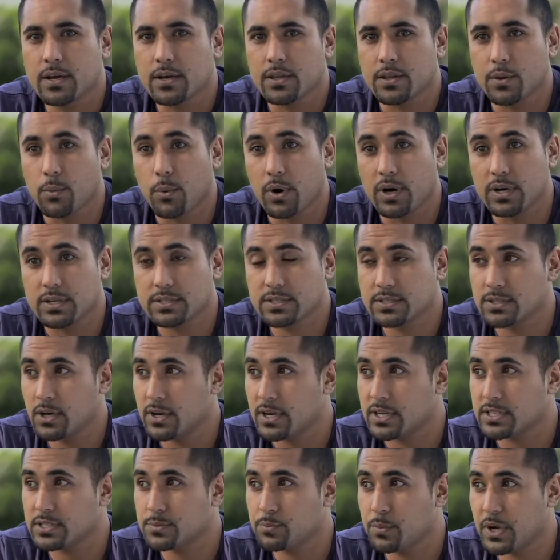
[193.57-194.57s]
There was
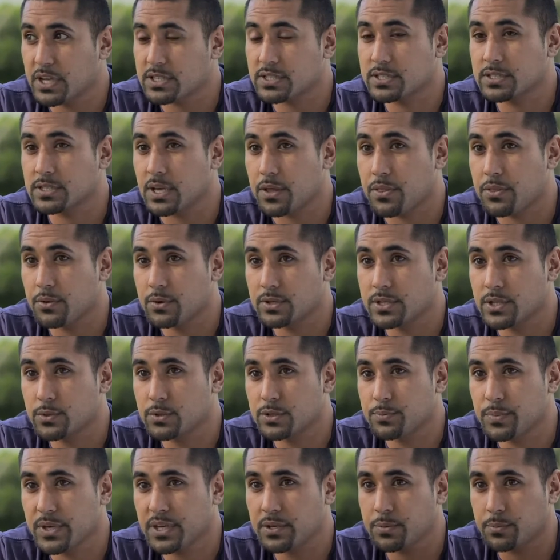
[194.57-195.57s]
not as much as I thought there
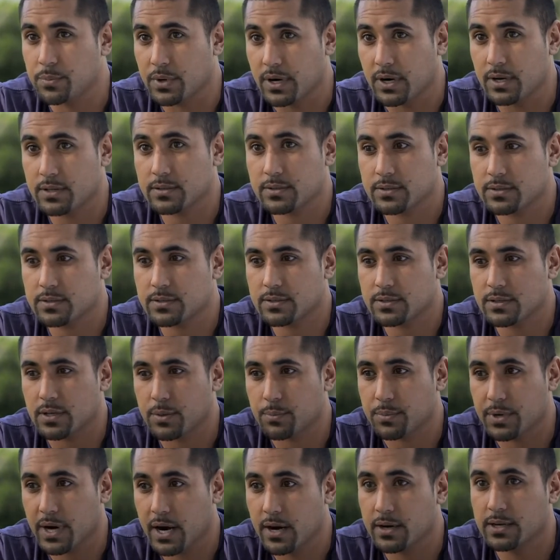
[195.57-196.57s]
would be, but
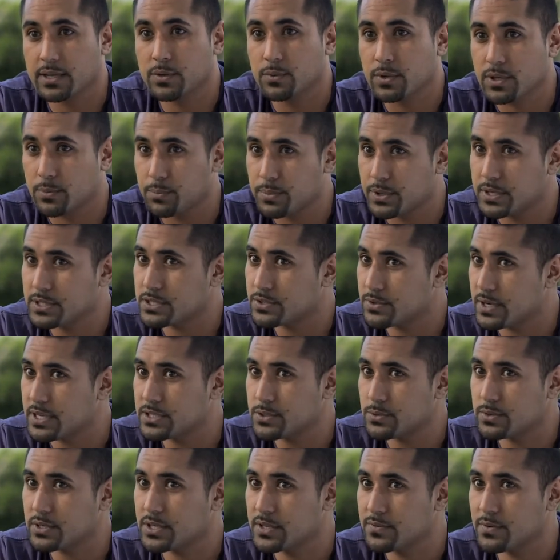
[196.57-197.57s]
apparently with a
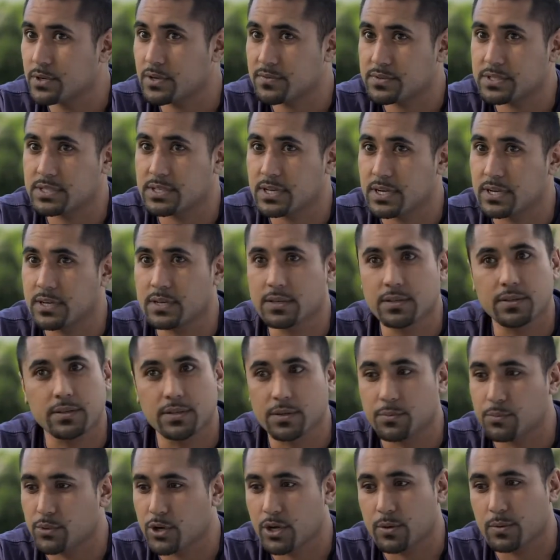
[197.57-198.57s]
postgraduate level of study,
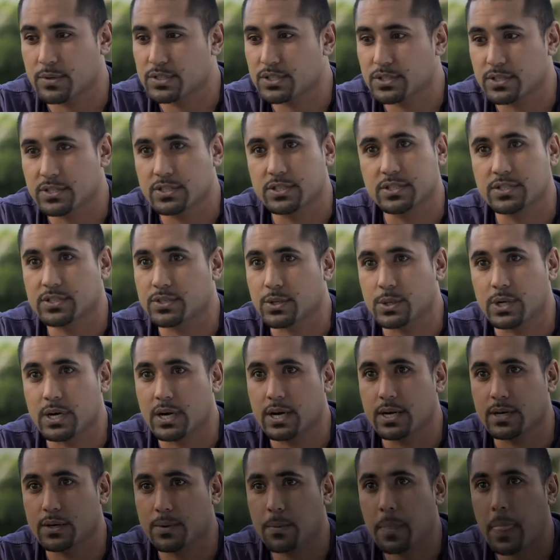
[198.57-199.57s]
the employment opportunities just go
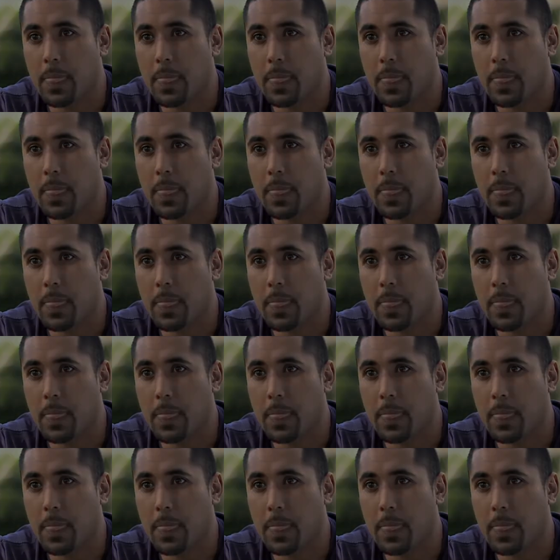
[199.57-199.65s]
higher.